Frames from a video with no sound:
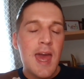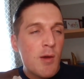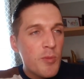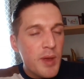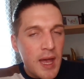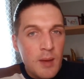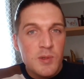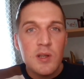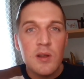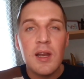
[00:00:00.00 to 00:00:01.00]
it would be
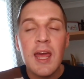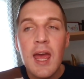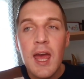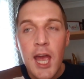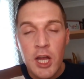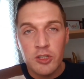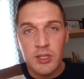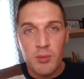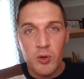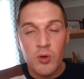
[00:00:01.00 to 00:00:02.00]
absolutely
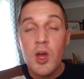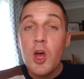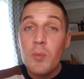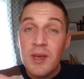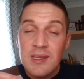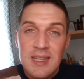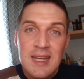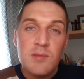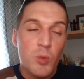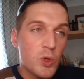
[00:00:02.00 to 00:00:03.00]
incredible because it
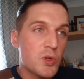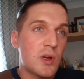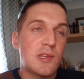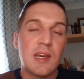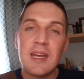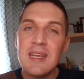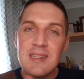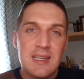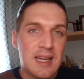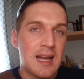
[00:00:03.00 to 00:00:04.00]
is moisturizing, it is
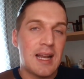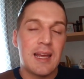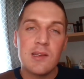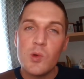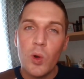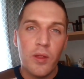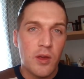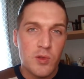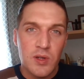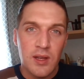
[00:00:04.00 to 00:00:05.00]
detangling, it's all of
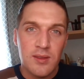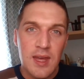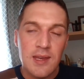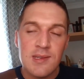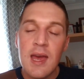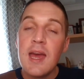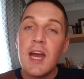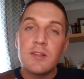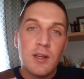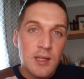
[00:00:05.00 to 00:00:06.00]
those great things.
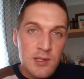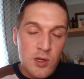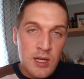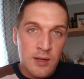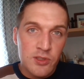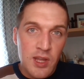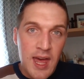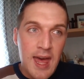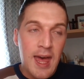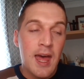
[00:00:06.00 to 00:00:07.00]
It really does look after the
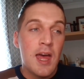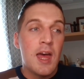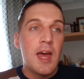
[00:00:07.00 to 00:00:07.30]
hair.